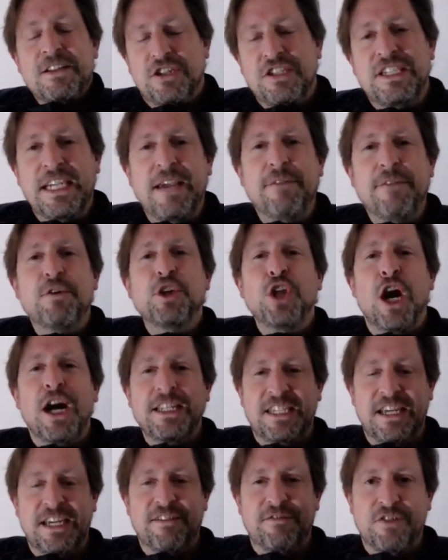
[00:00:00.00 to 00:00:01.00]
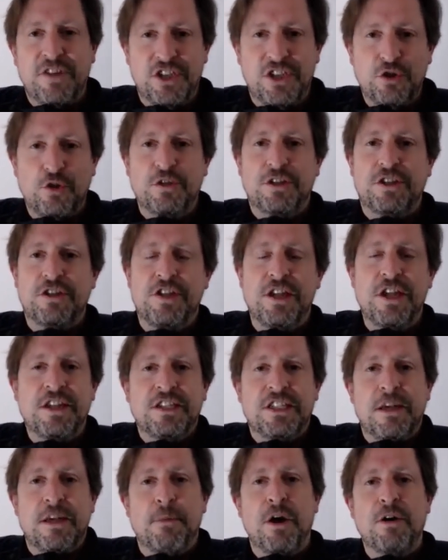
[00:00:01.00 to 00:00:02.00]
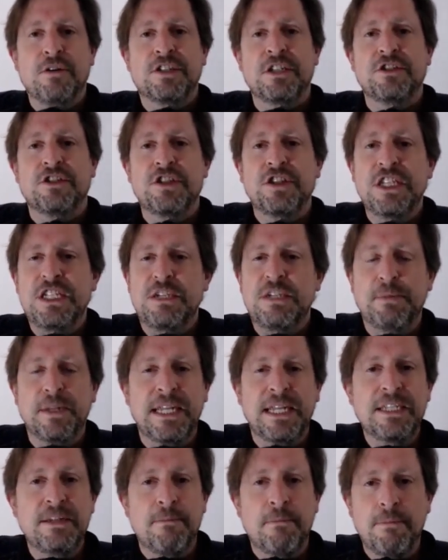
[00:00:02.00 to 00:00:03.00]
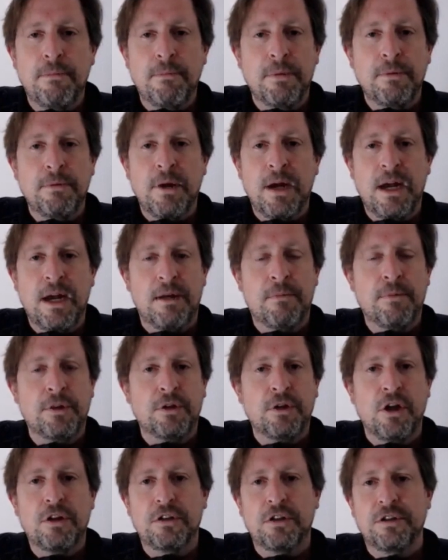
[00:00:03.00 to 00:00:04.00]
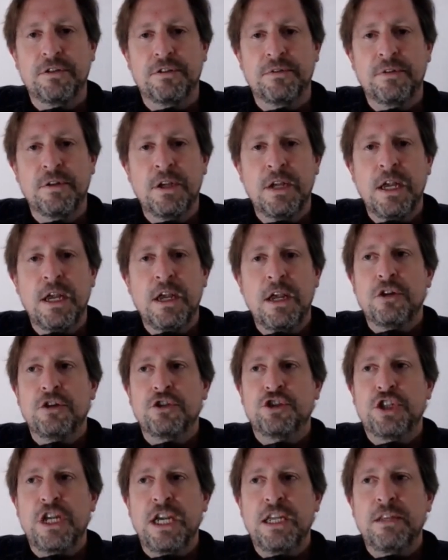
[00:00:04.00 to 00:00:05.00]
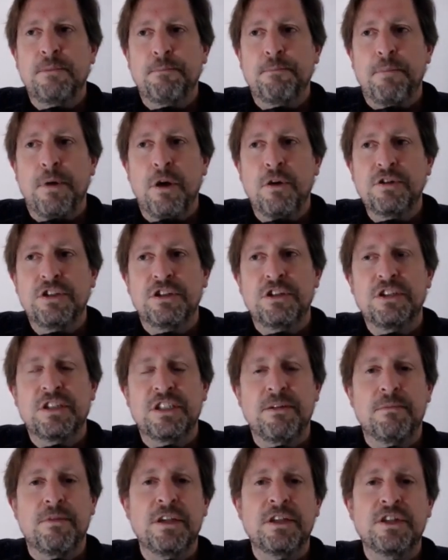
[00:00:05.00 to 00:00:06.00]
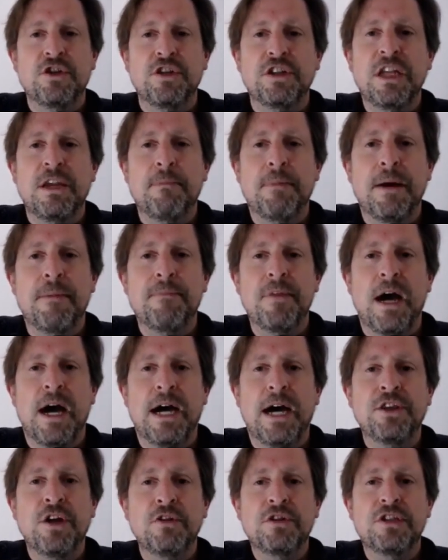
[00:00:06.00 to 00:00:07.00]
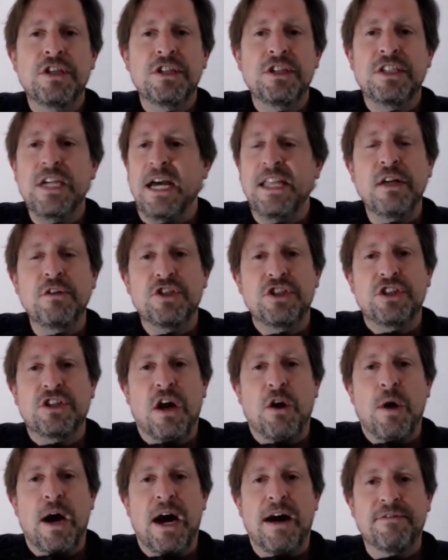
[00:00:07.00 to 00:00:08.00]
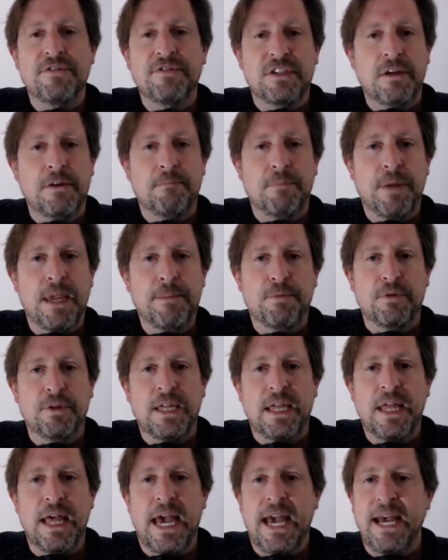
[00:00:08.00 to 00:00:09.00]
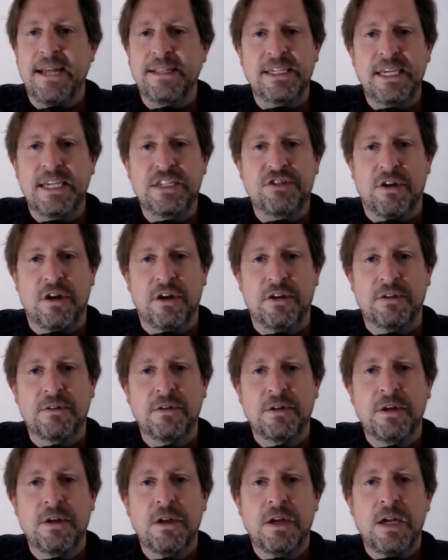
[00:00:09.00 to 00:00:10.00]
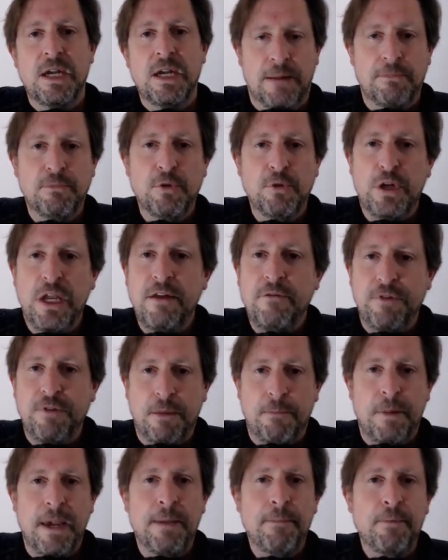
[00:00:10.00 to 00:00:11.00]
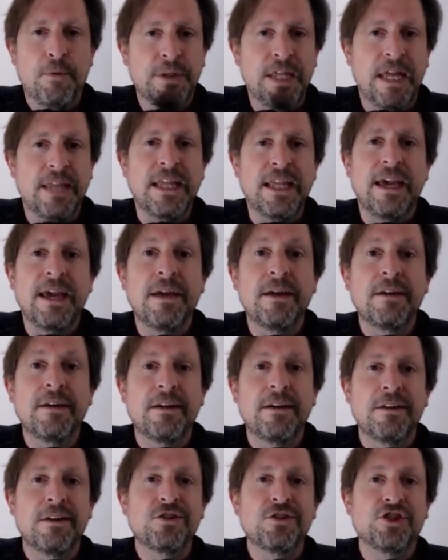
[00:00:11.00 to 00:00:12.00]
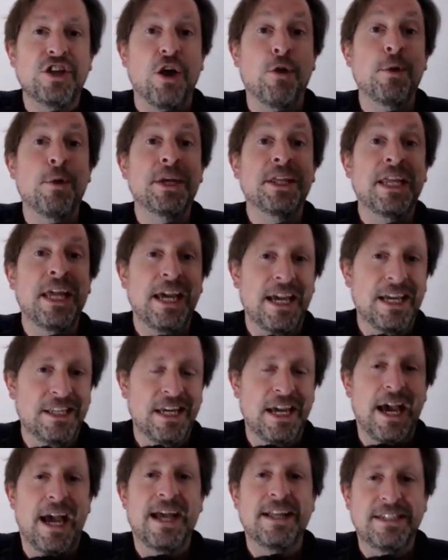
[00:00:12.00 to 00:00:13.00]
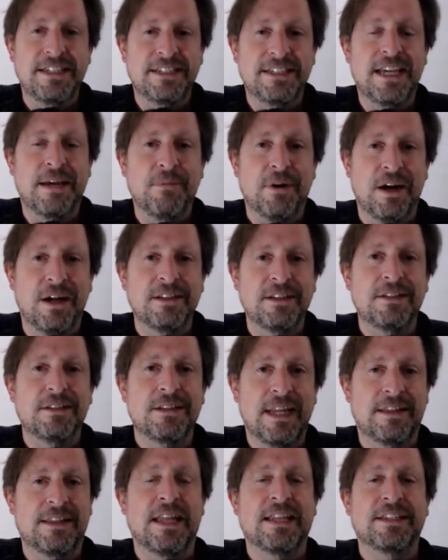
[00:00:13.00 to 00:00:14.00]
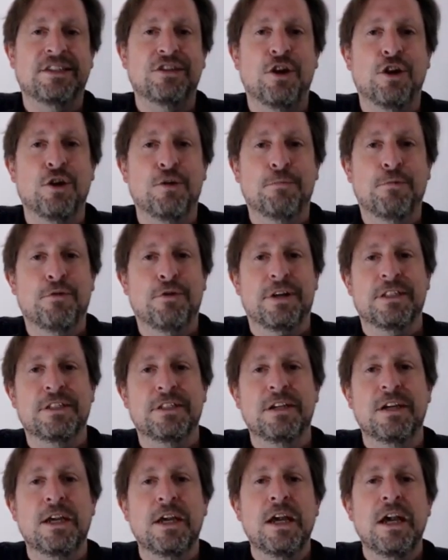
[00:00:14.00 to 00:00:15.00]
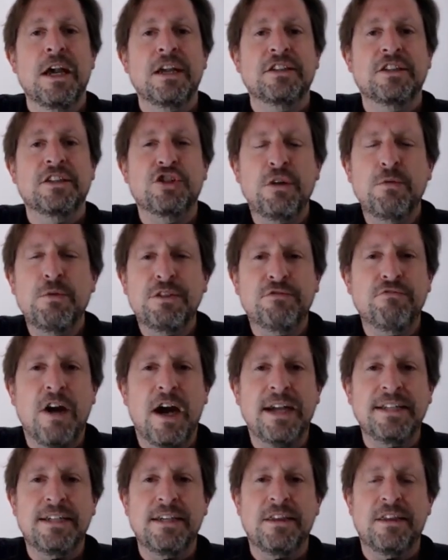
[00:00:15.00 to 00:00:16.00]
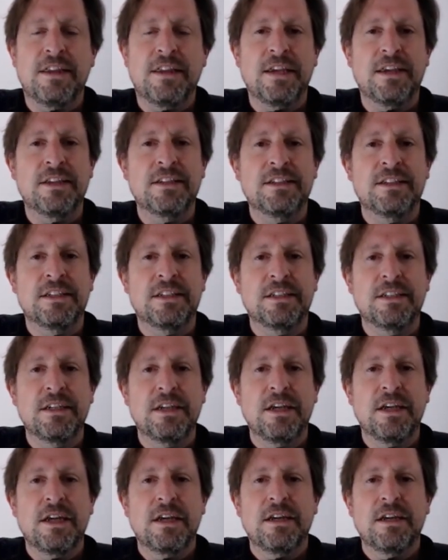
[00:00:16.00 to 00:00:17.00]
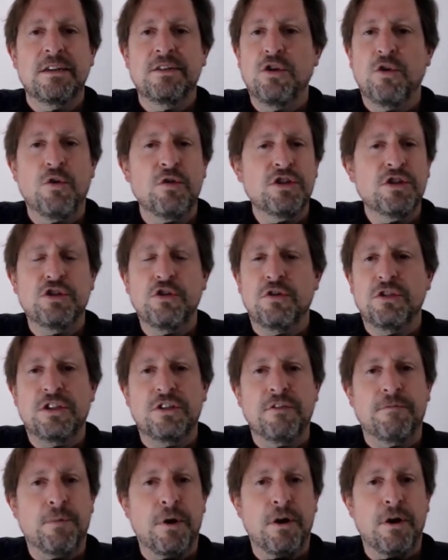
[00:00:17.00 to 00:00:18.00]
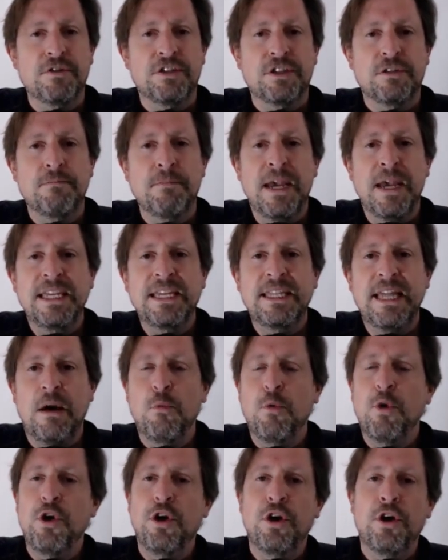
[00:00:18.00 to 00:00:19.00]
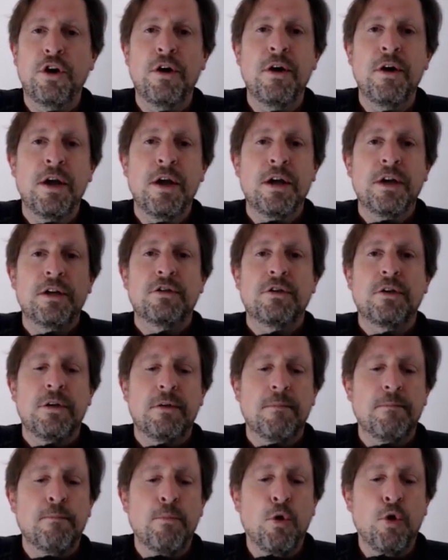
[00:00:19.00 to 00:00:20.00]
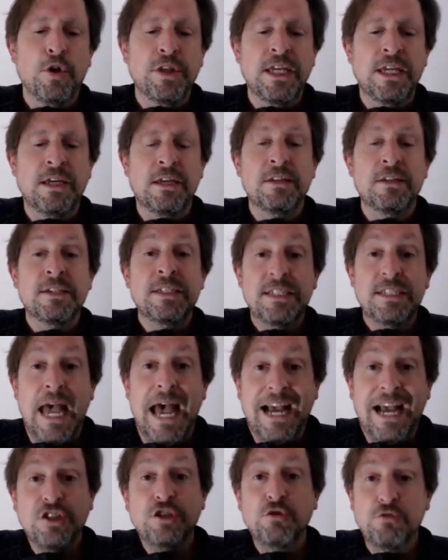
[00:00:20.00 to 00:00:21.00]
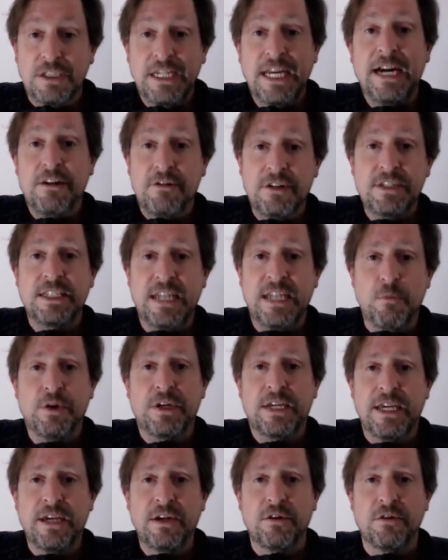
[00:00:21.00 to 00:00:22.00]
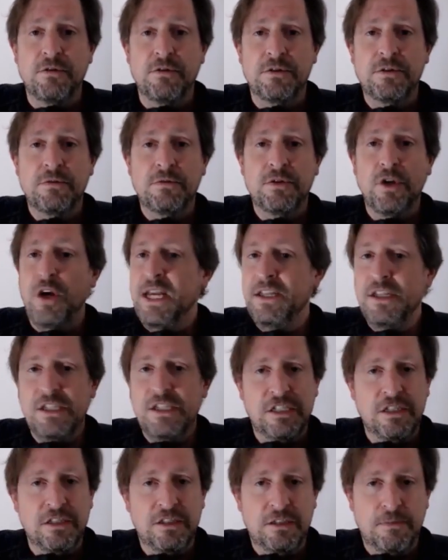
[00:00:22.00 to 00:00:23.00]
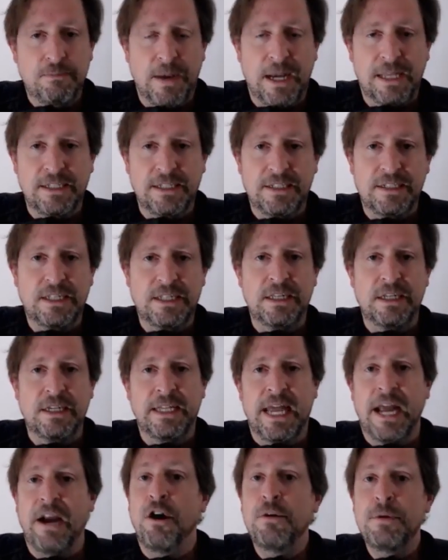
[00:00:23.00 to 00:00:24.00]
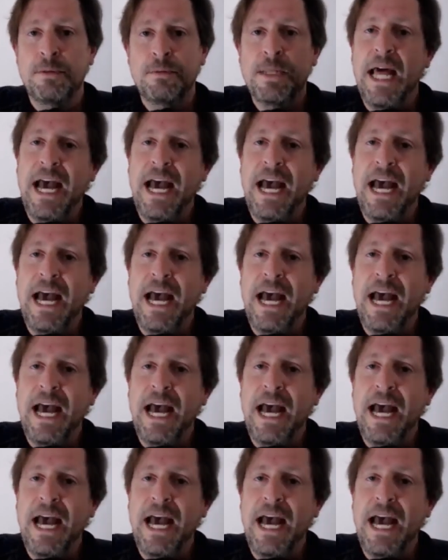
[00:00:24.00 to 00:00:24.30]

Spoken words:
Just to give you an idea of the sorts of things they're posting. So this Belinda McLaughlin, she posted some things on there, but I noticed, I don't just go after people that are anti-Israel. I'm looking for the people that they're showing in the anti-Semites. That's the whole point. So she was writing things to all sorts of posts, many that were mourning actual terrorists that were killed, not innocent Palestinian Arabs,